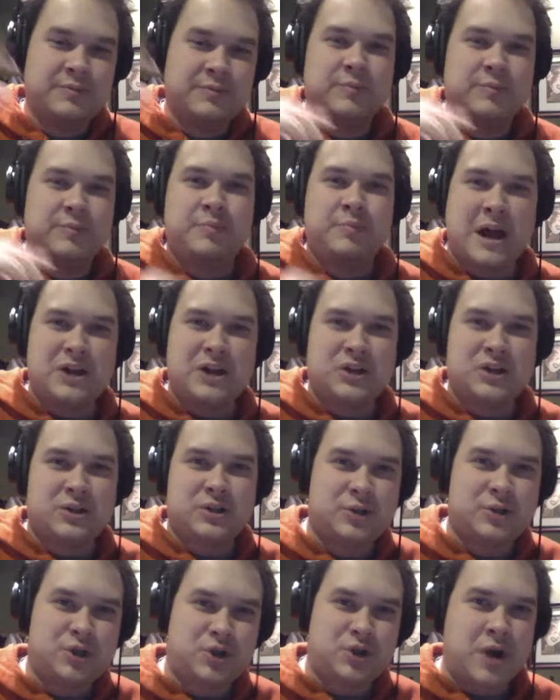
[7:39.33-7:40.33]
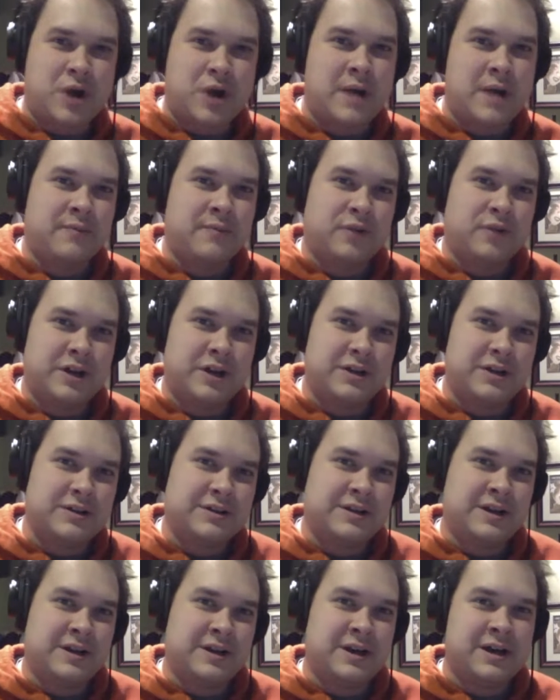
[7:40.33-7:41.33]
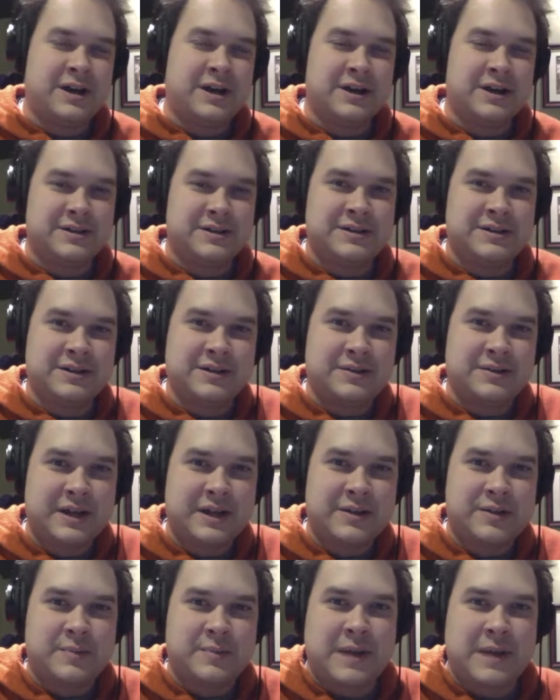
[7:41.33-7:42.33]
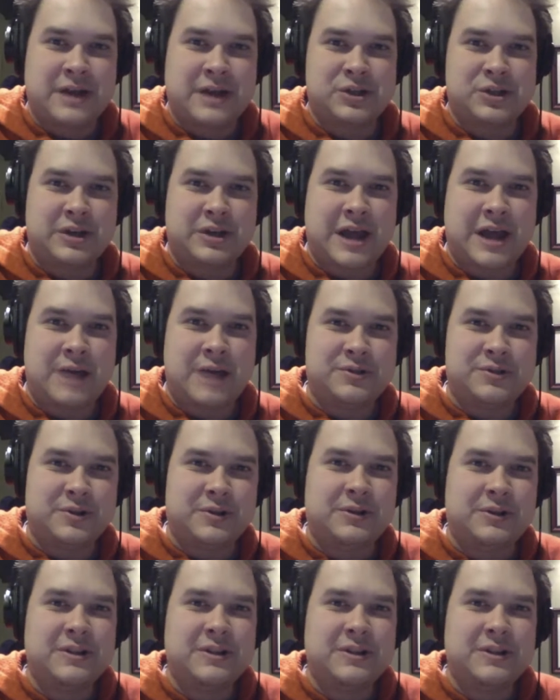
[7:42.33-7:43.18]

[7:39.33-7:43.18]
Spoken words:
Bachelor triumvirate, to like the Bachelor Council.